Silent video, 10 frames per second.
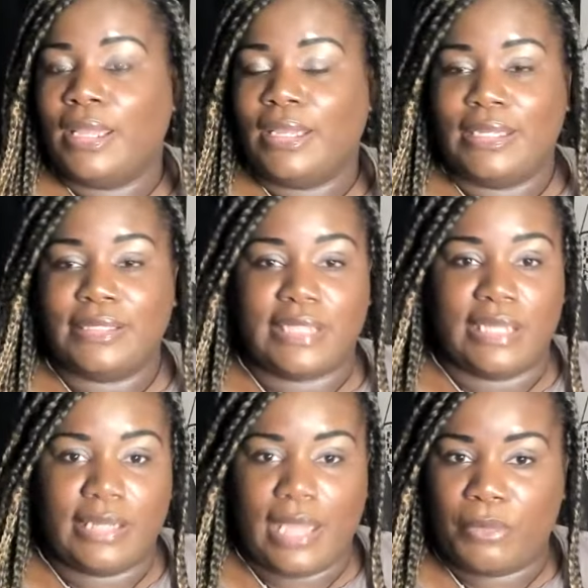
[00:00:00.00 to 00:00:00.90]
He
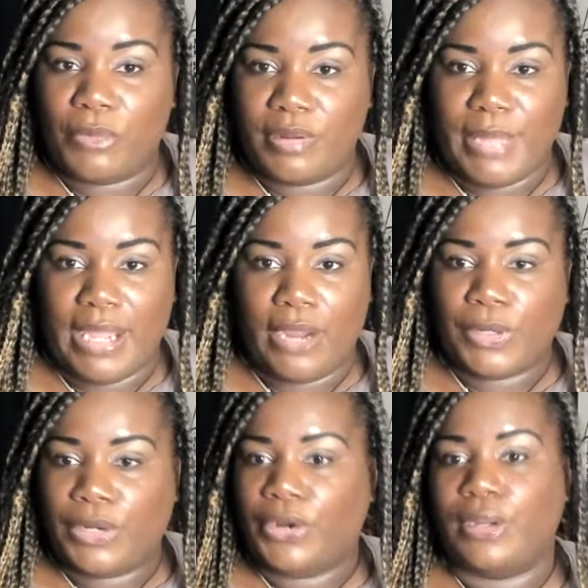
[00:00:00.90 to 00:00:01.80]
did not want to marry
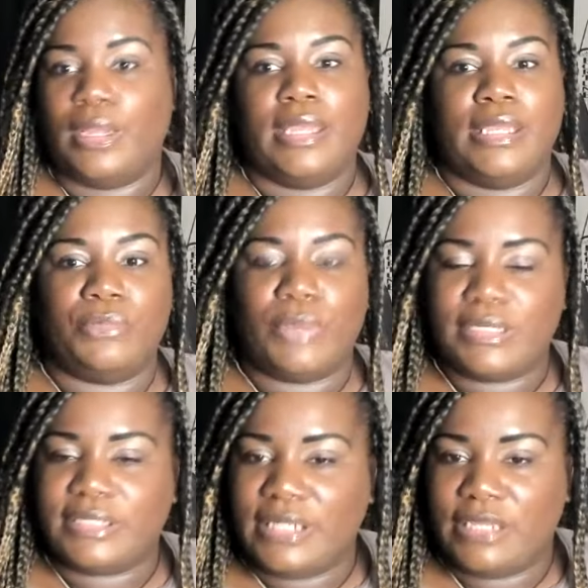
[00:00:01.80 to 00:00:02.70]
her. He
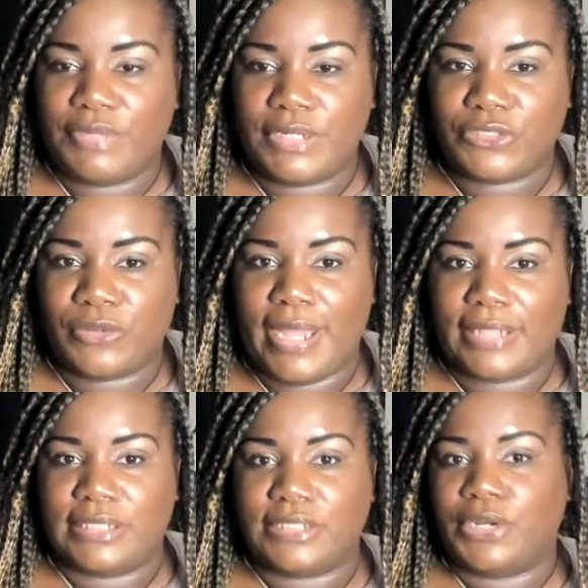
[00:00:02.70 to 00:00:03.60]
wasn't even
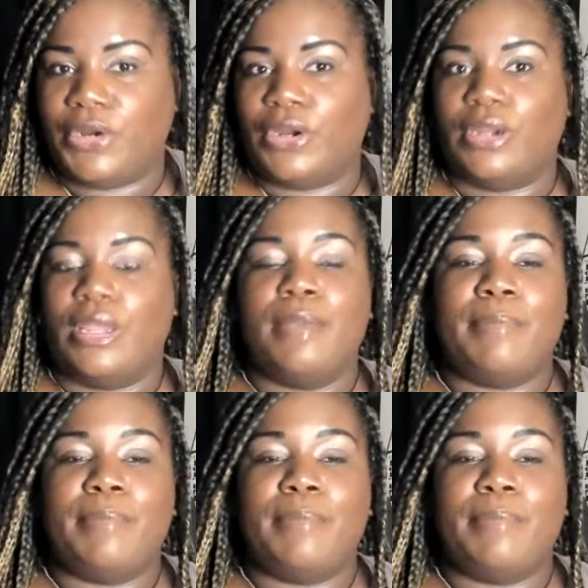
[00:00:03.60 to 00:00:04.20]
attracted to her.